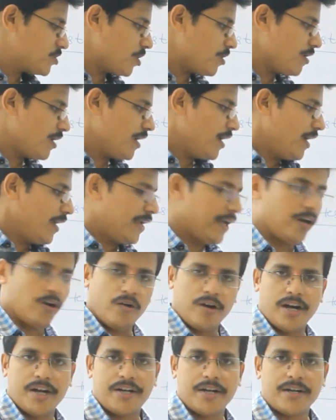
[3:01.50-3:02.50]
which are
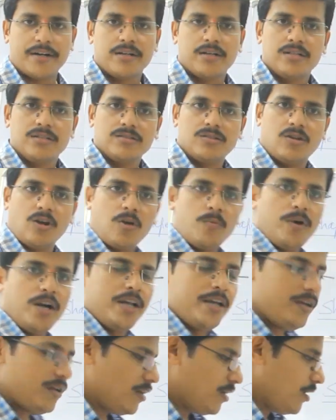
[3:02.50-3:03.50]
elongated. So
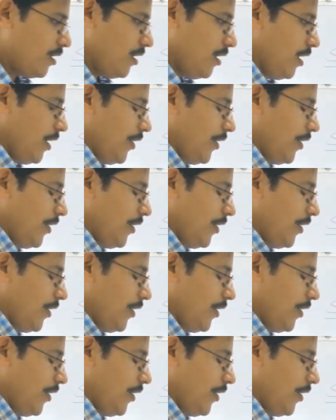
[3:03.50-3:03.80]
normally